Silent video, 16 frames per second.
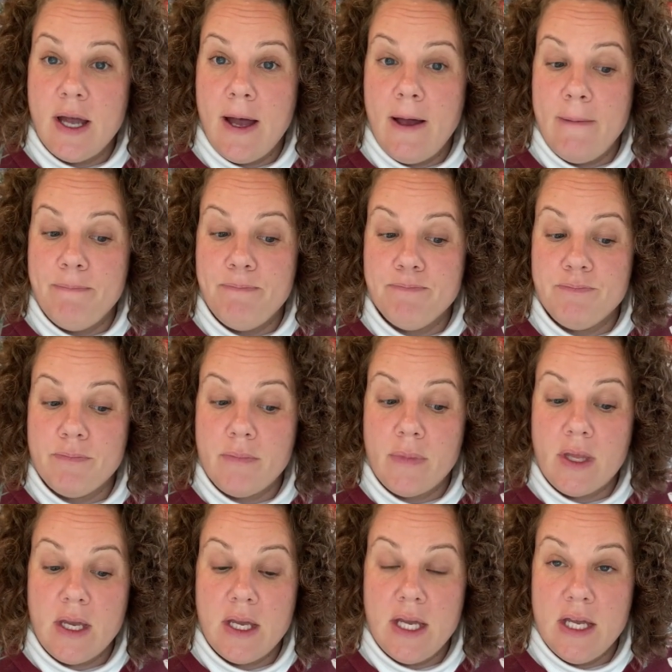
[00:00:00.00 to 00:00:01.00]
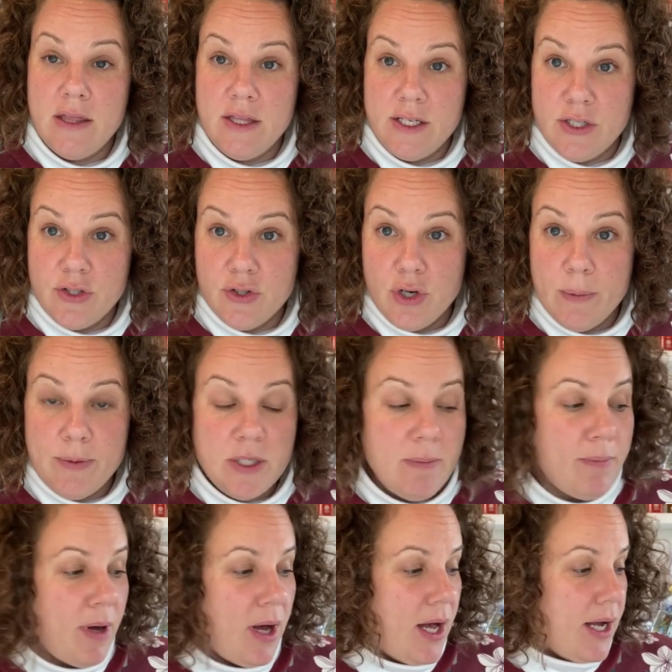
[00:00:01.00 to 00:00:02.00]
in the description
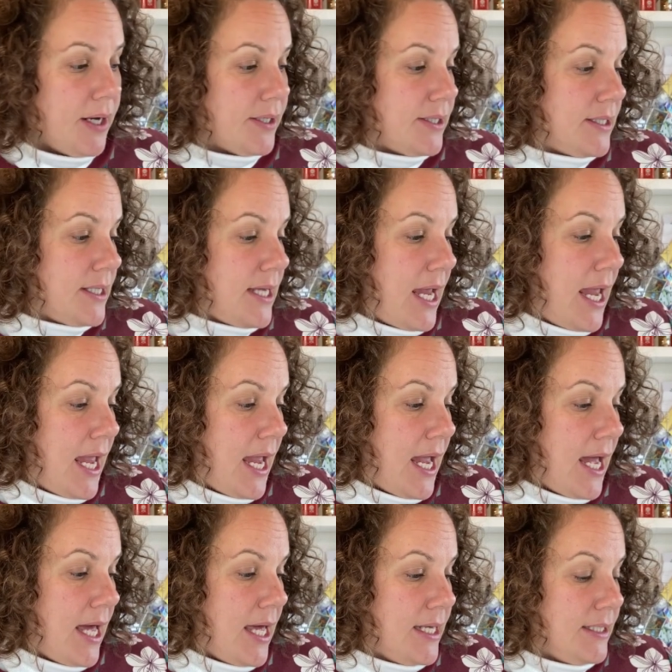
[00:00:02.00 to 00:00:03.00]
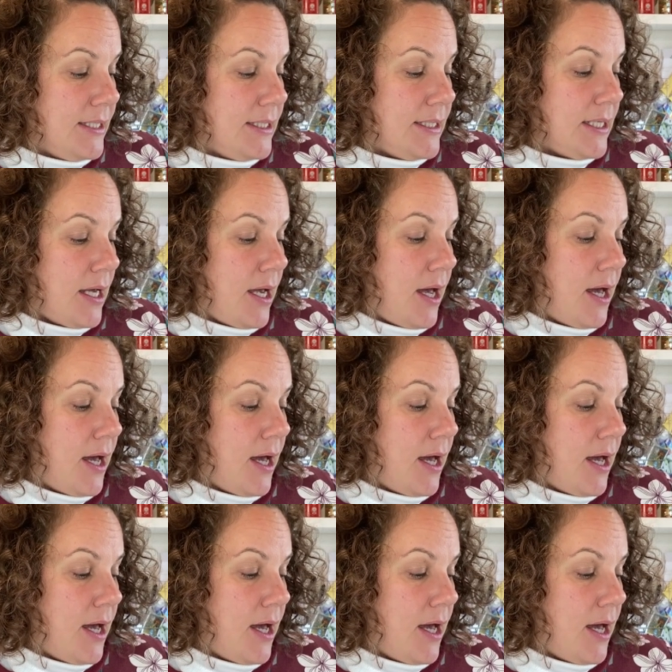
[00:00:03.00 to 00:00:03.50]
box, and